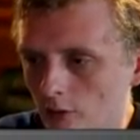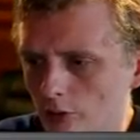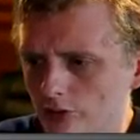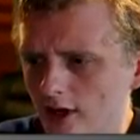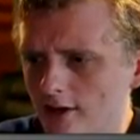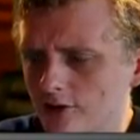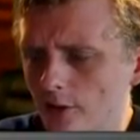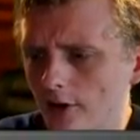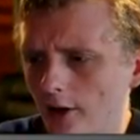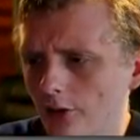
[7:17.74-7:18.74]
Those guys
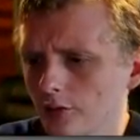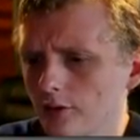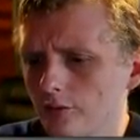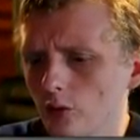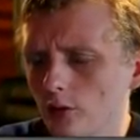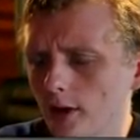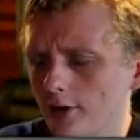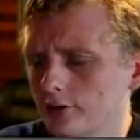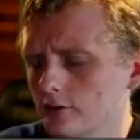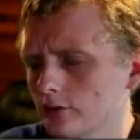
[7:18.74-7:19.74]
spawn out 3 and 4
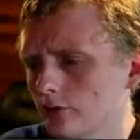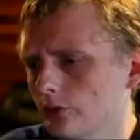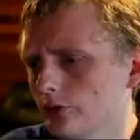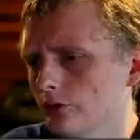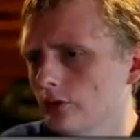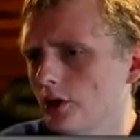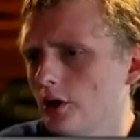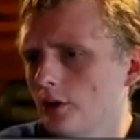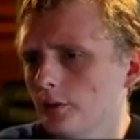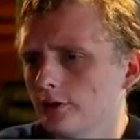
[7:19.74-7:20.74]
monsters for you.
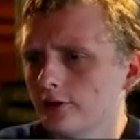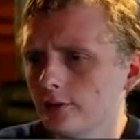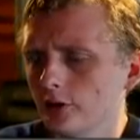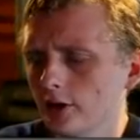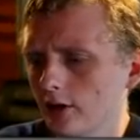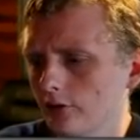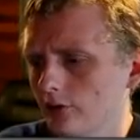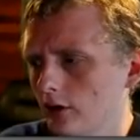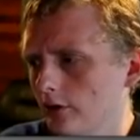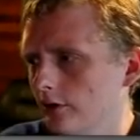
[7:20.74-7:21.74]
Plus they bring out a
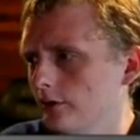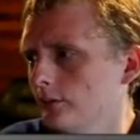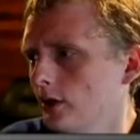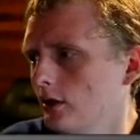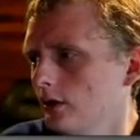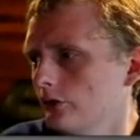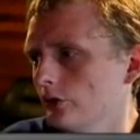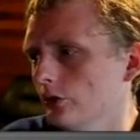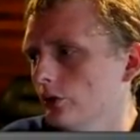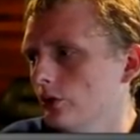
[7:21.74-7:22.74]
Foglet.
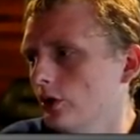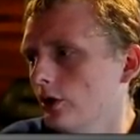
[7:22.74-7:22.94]
So